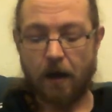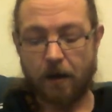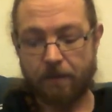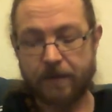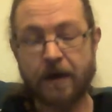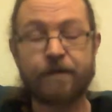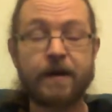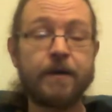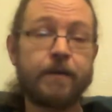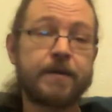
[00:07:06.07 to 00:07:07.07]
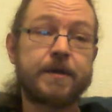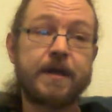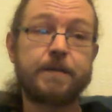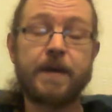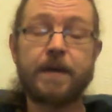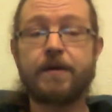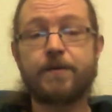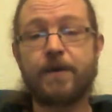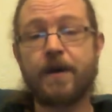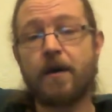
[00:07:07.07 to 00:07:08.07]
Now, if anyone's experienced
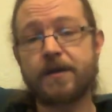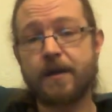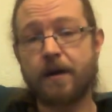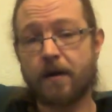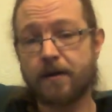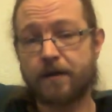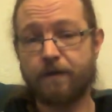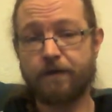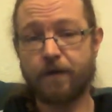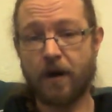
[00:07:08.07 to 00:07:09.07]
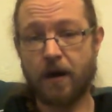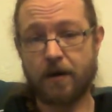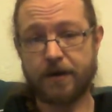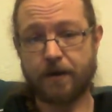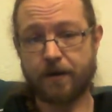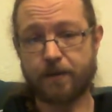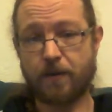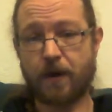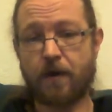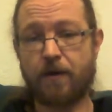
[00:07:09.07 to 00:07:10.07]
with Hurst Arts, if you've got a Hurst Arts
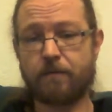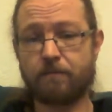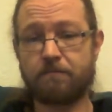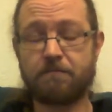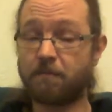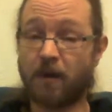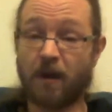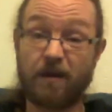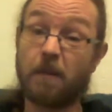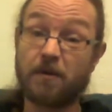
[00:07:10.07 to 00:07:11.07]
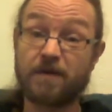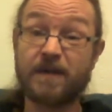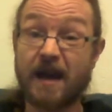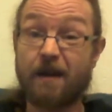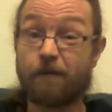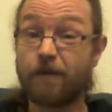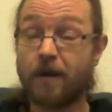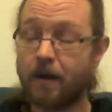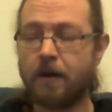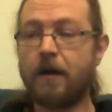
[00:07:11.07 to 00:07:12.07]
mold at home, I think most of us have.
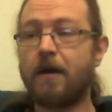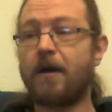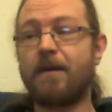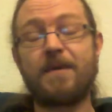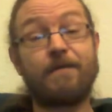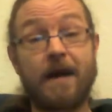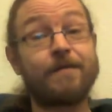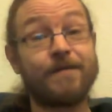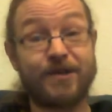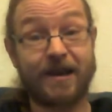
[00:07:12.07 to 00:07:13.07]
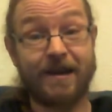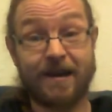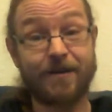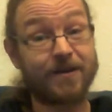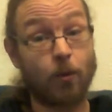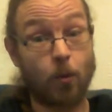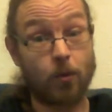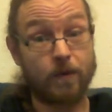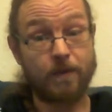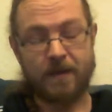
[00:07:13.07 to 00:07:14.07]
If you haven't, check it out. It's
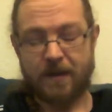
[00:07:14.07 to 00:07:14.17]
awesome.